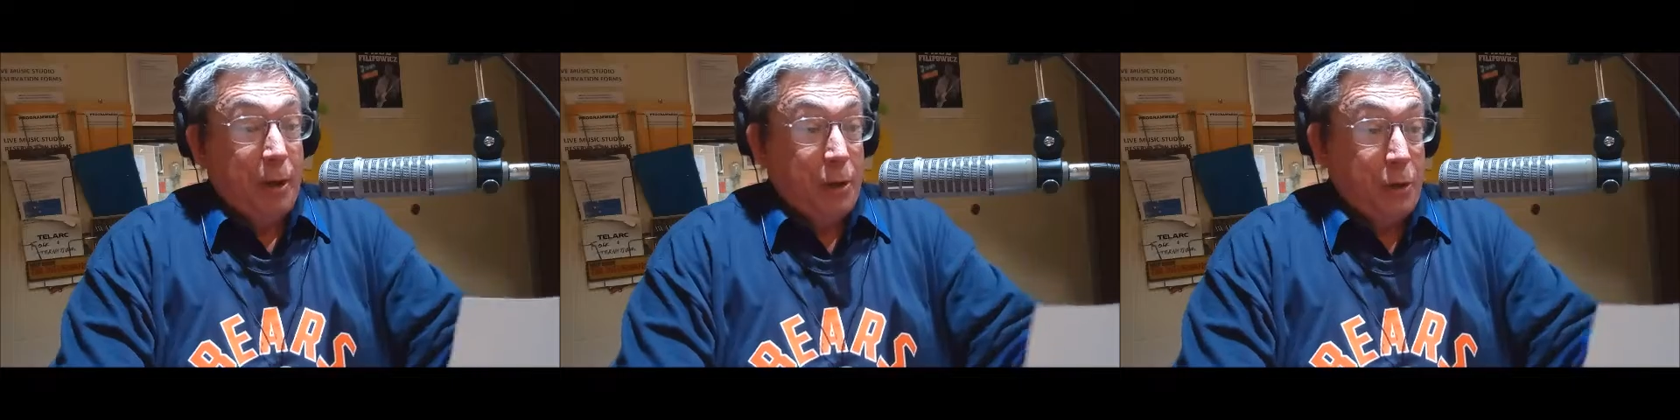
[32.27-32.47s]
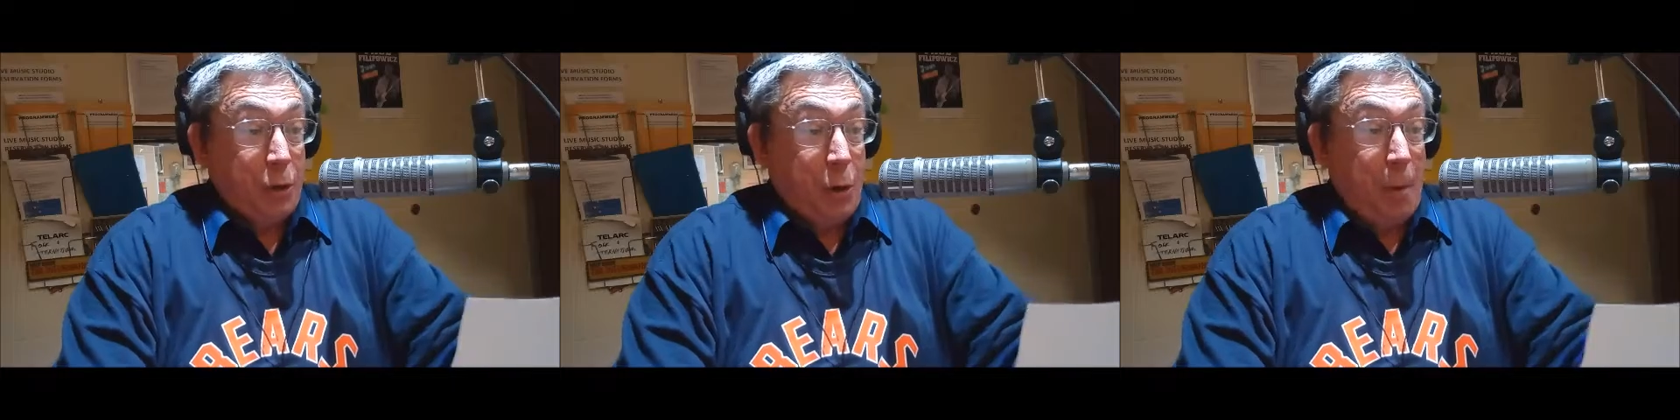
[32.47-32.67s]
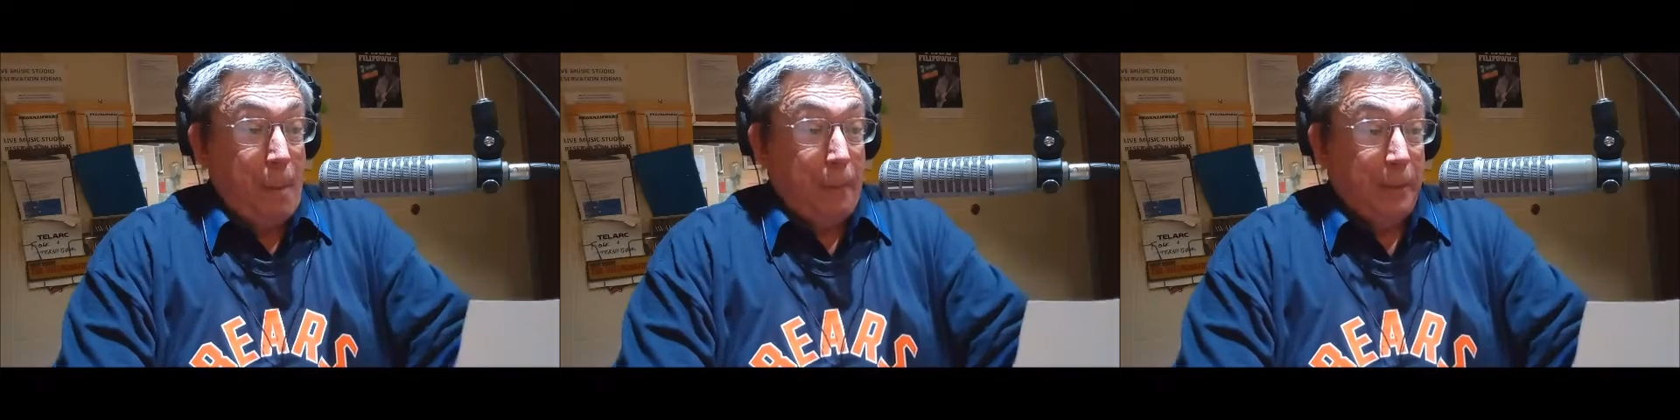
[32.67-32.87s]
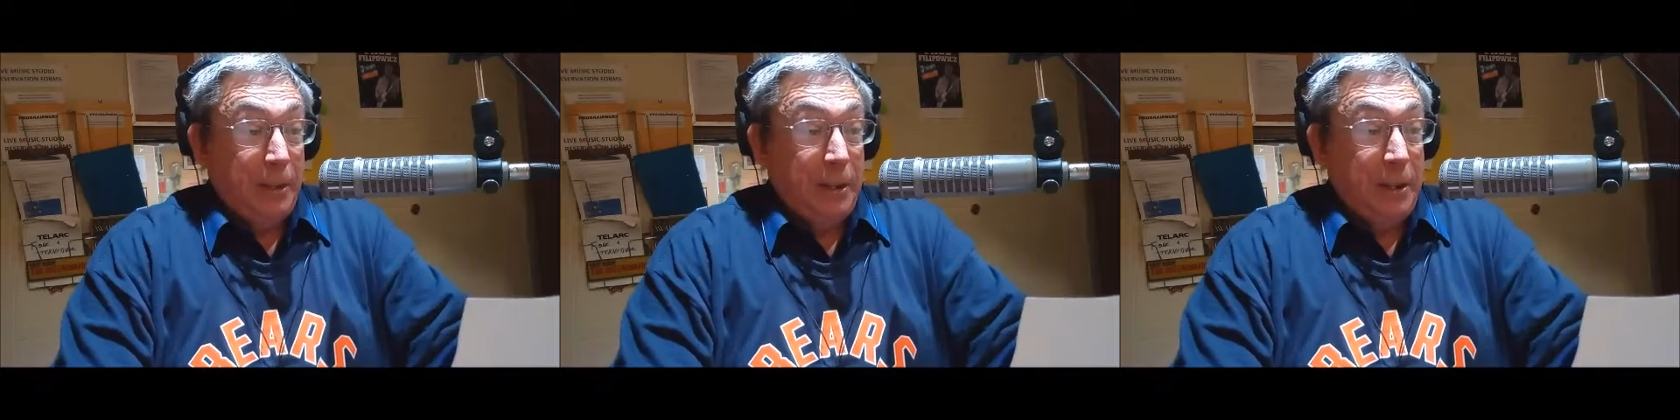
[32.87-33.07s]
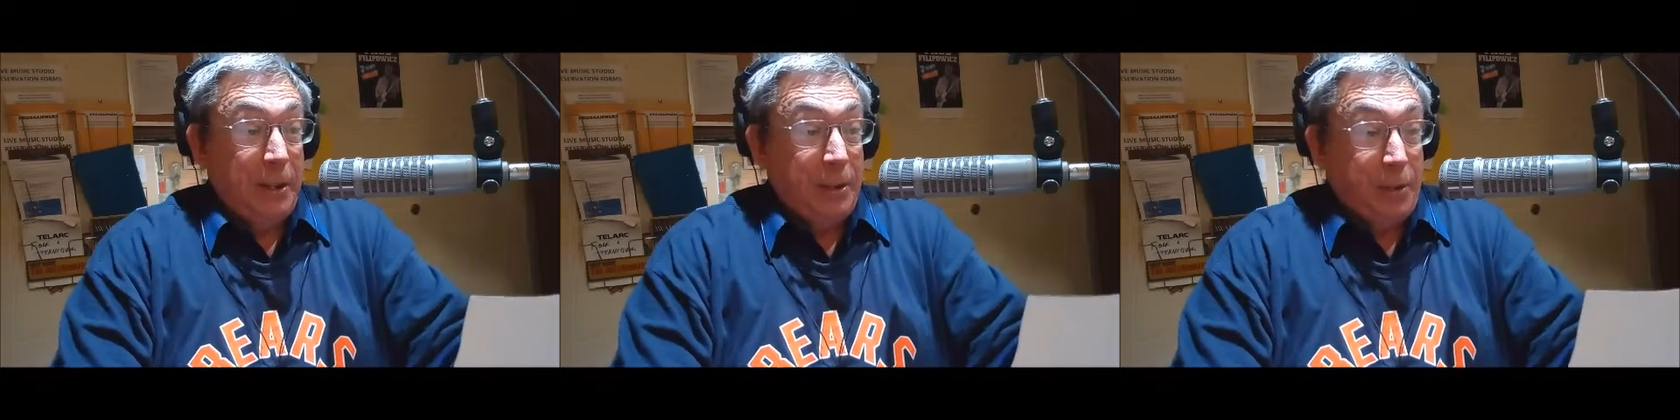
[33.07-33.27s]
So
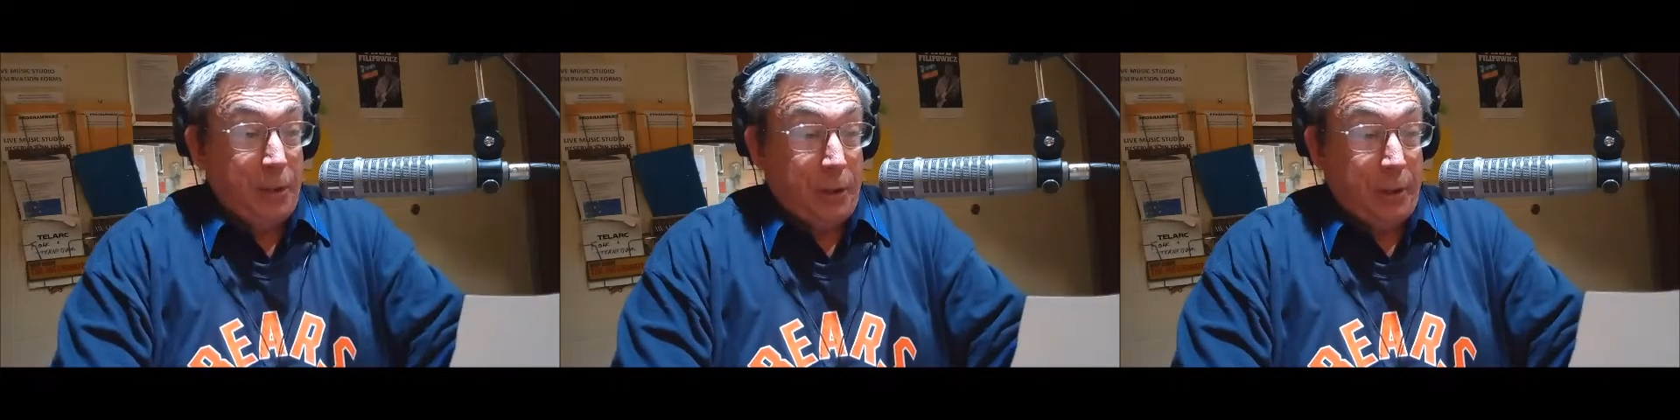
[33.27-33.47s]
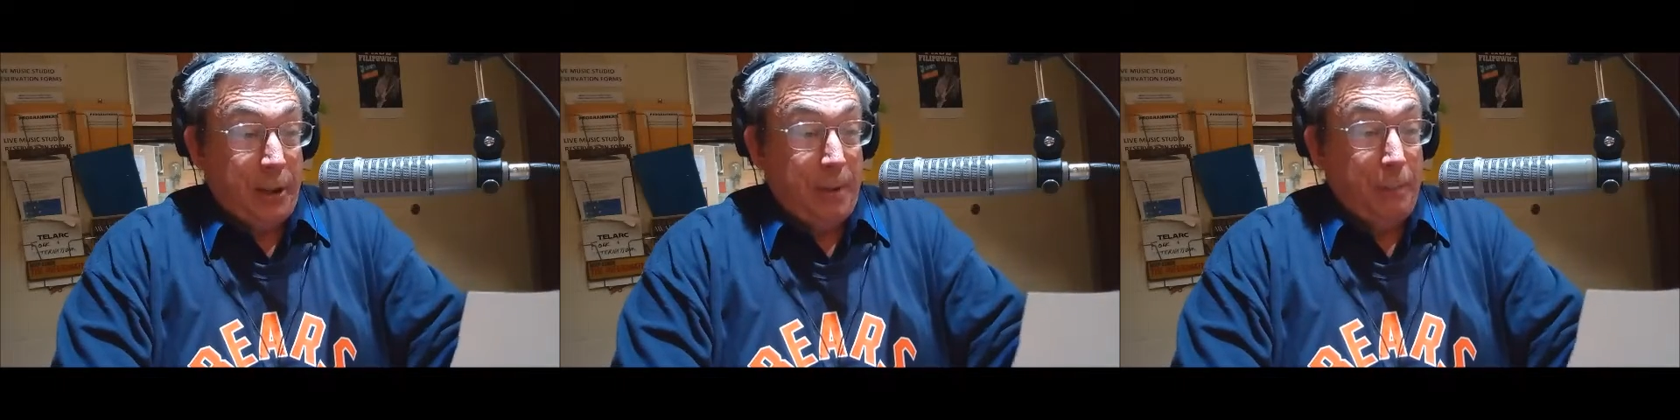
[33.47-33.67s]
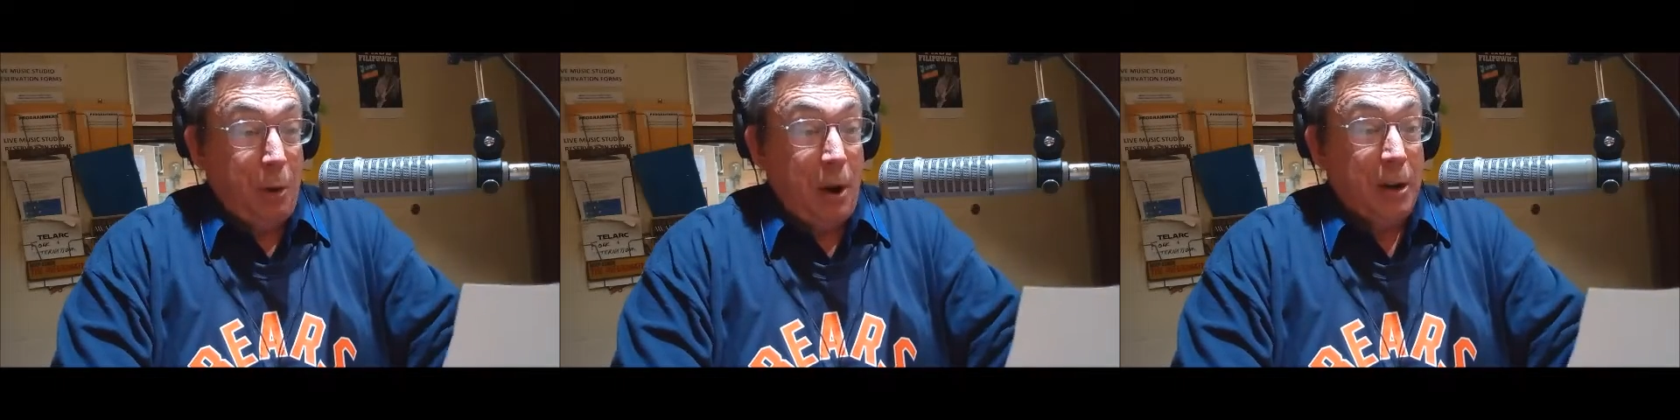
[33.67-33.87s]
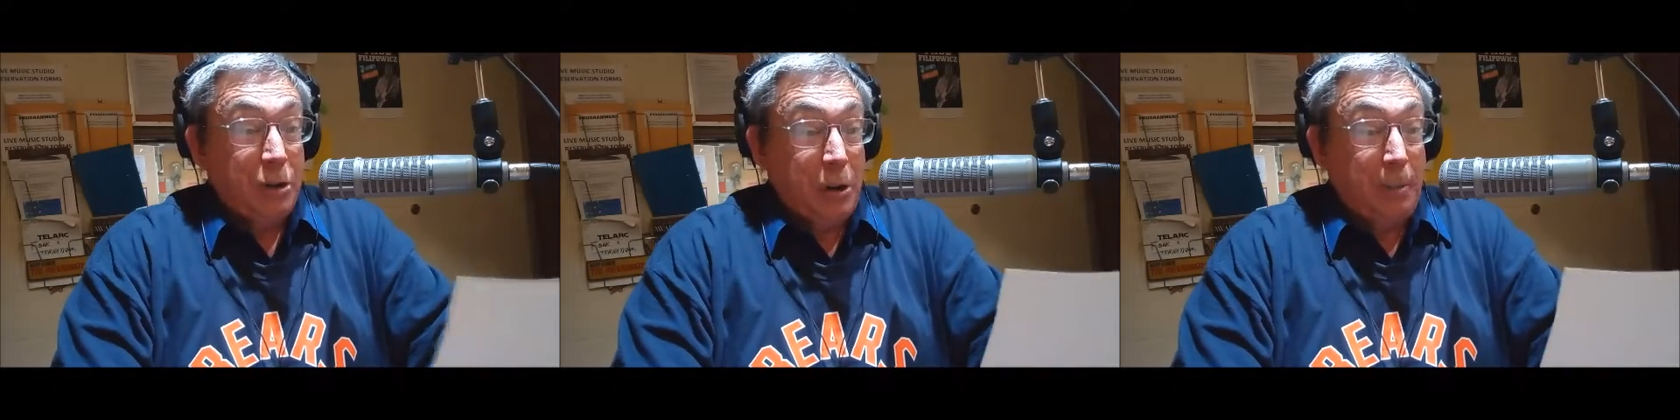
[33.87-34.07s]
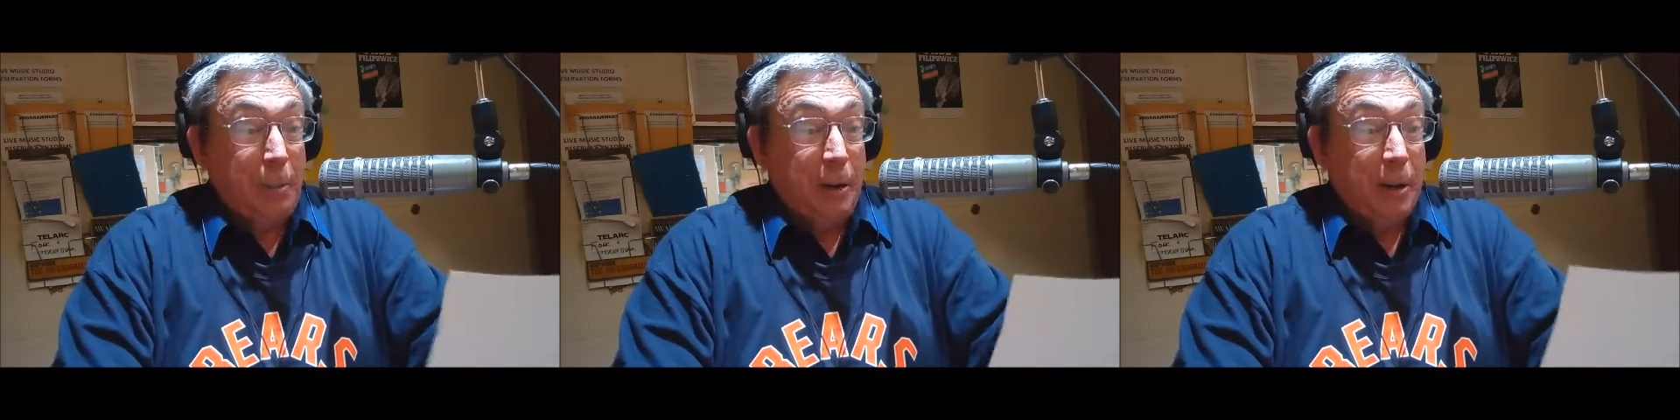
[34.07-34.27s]
please keep watching,